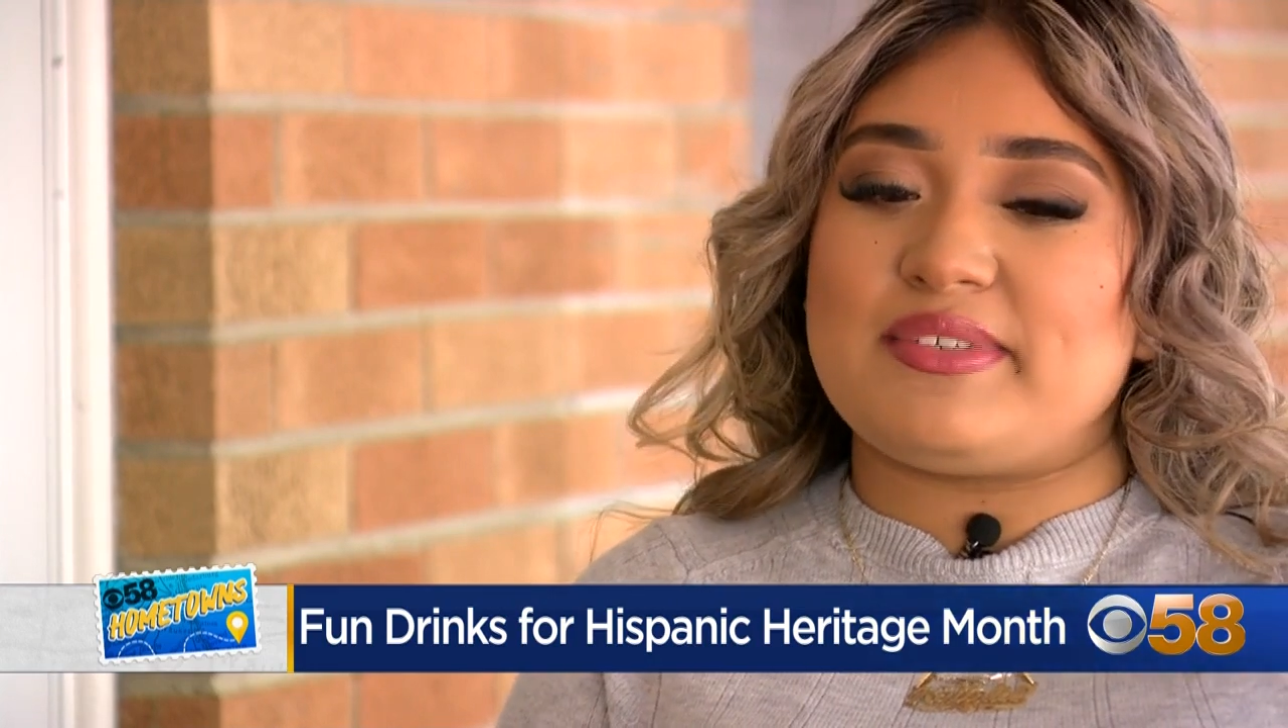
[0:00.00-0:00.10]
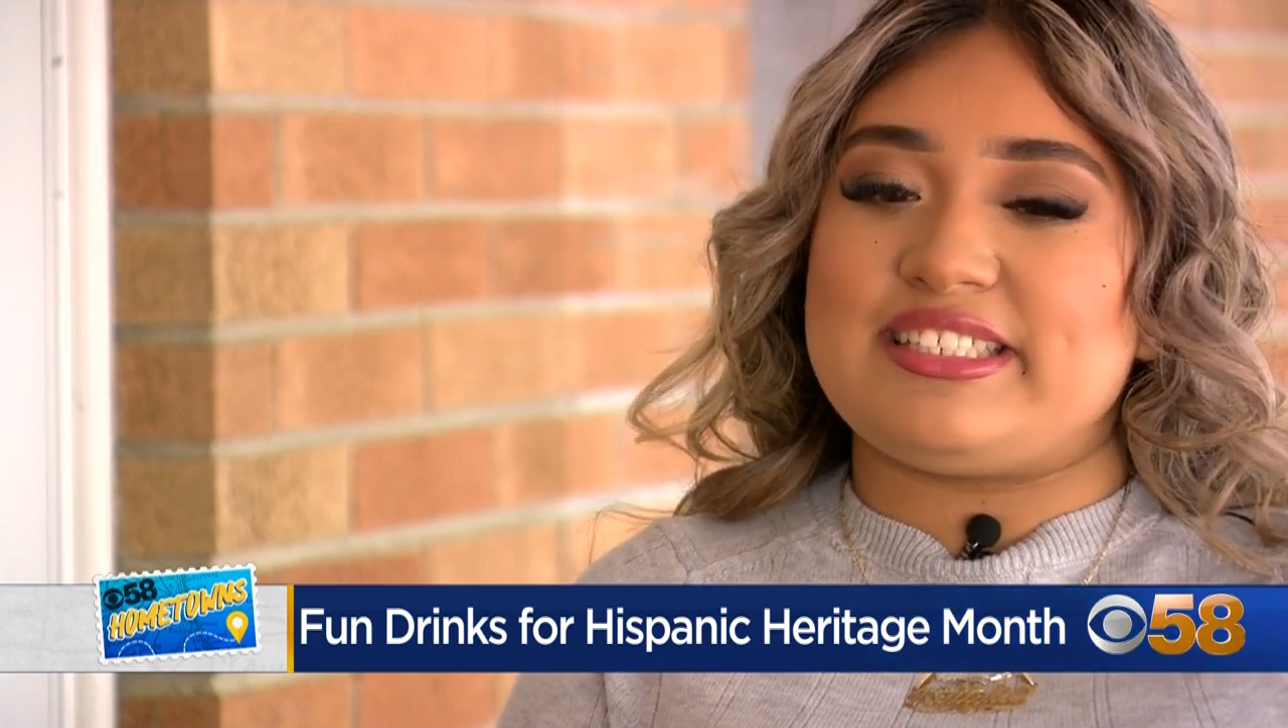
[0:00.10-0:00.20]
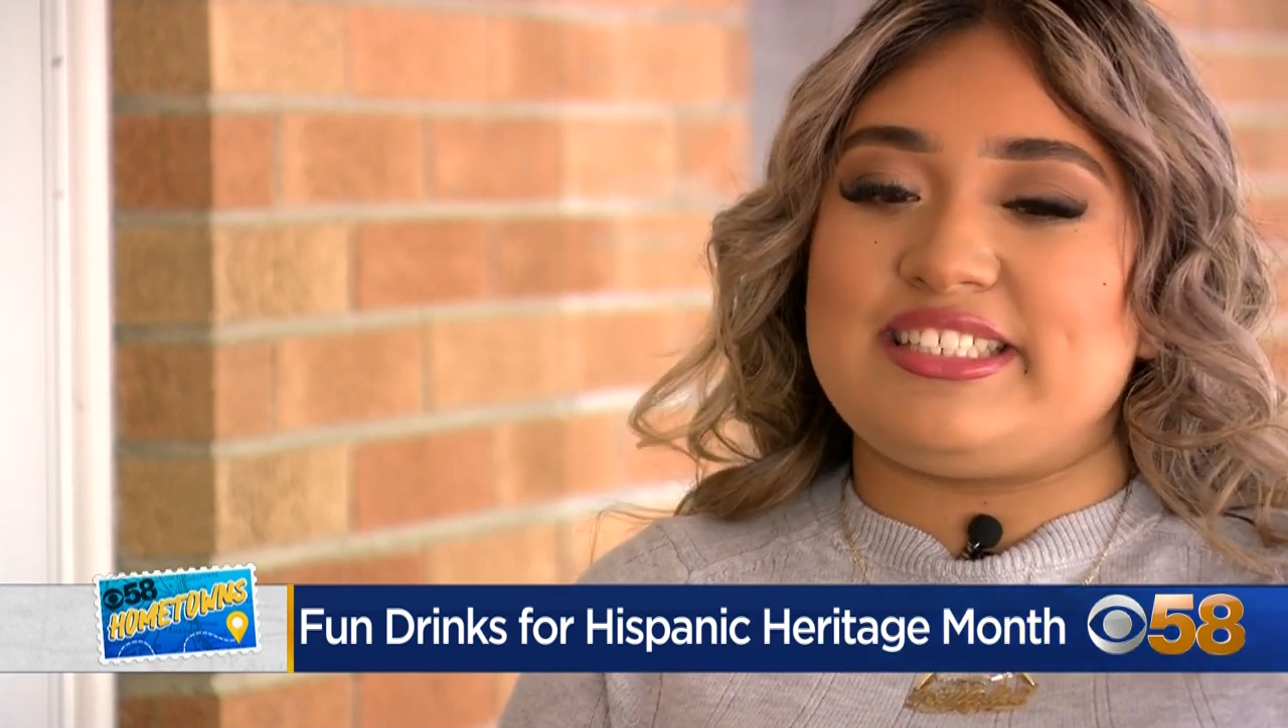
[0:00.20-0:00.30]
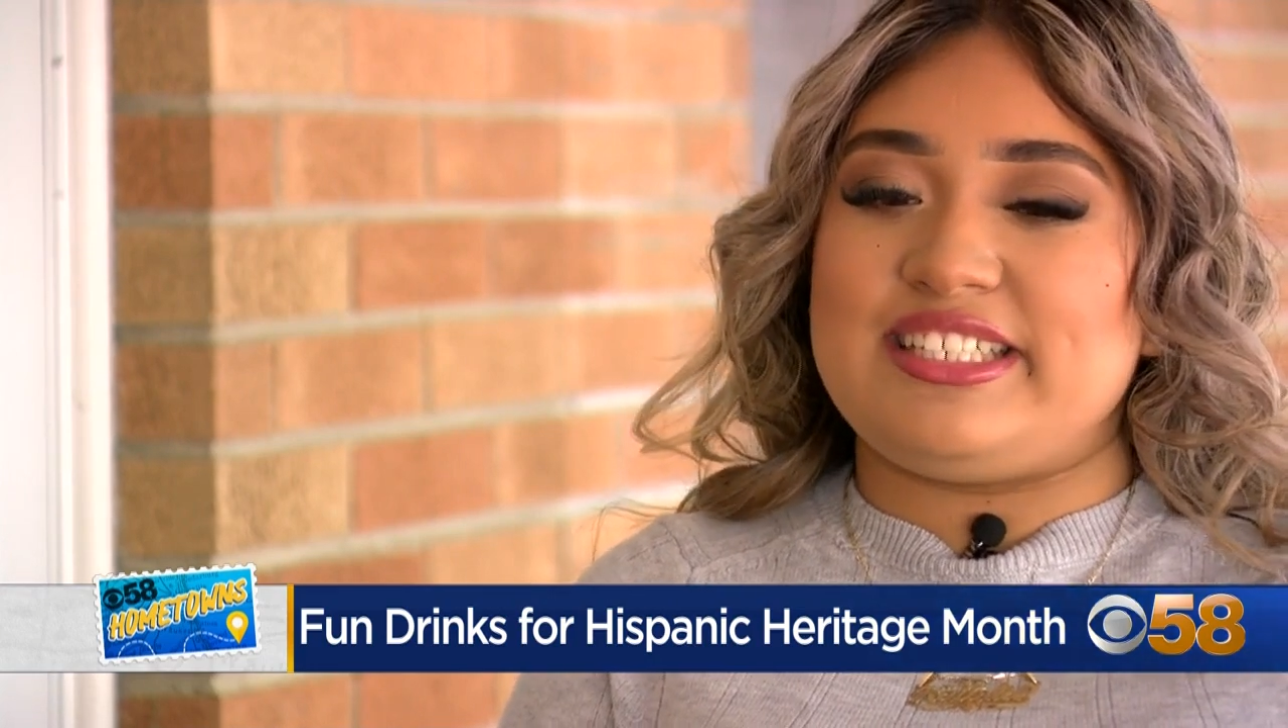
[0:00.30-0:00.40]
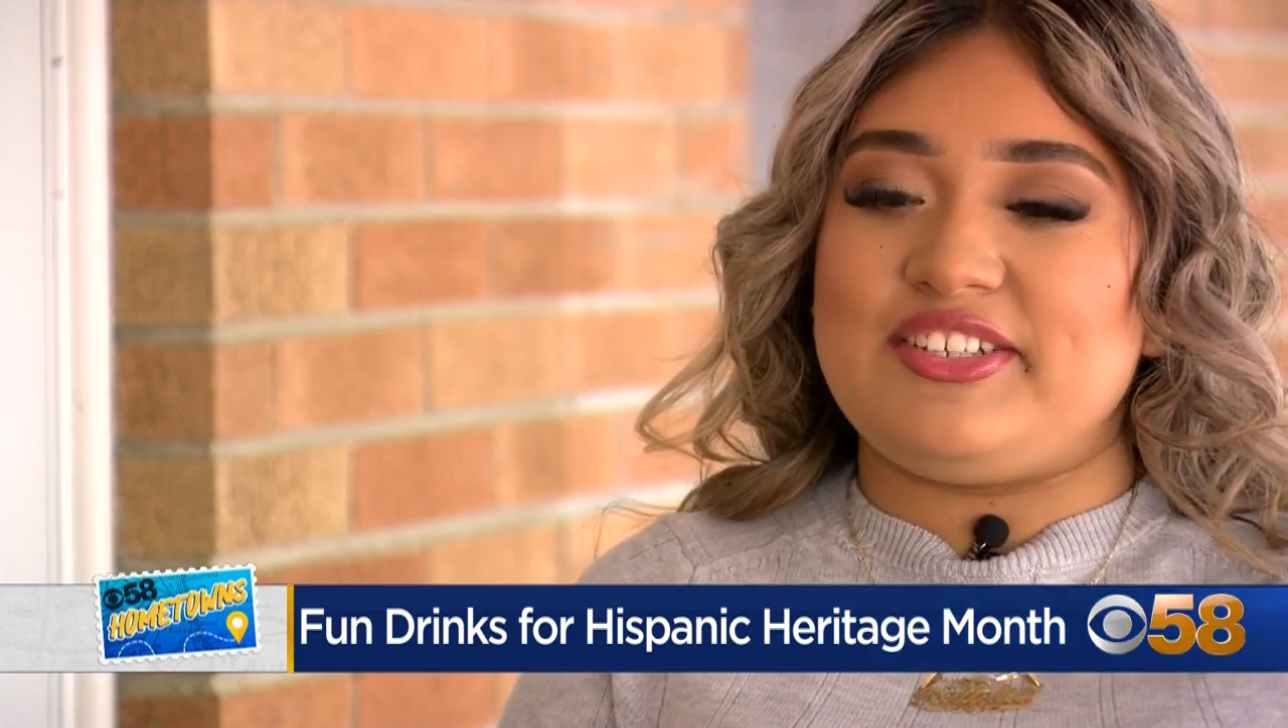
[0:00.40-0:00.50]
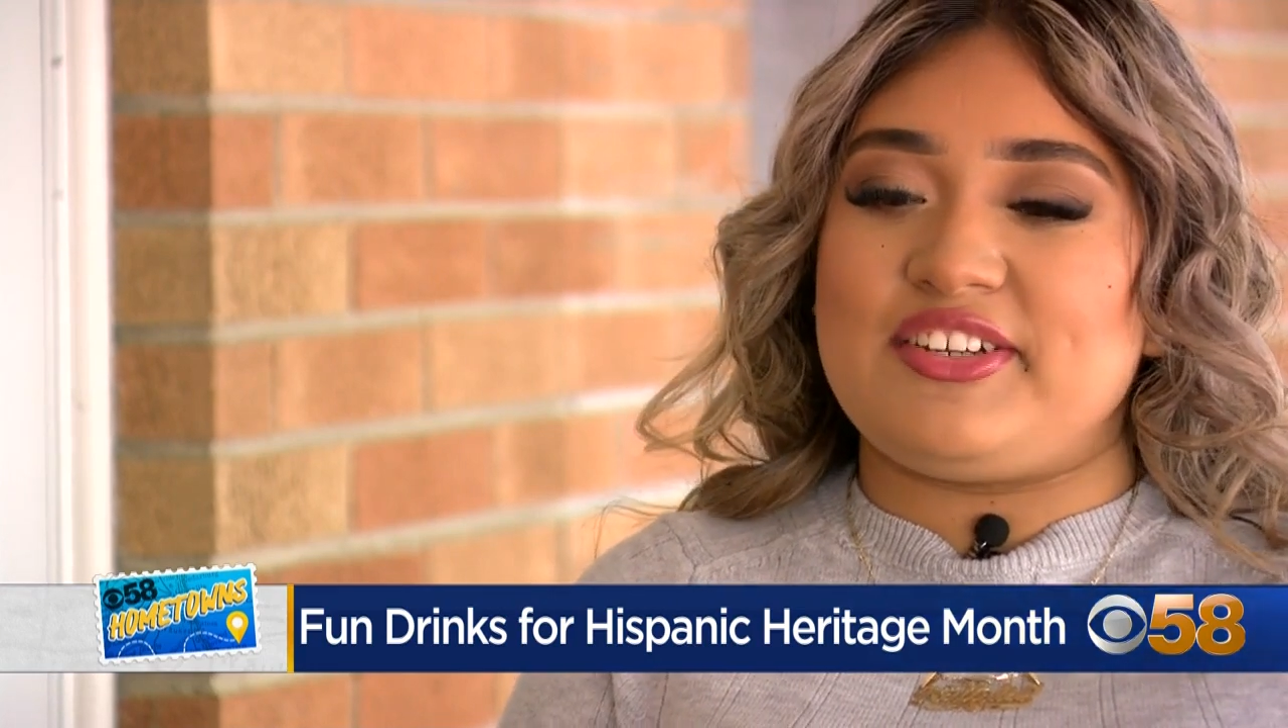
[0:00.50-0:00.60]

was a senior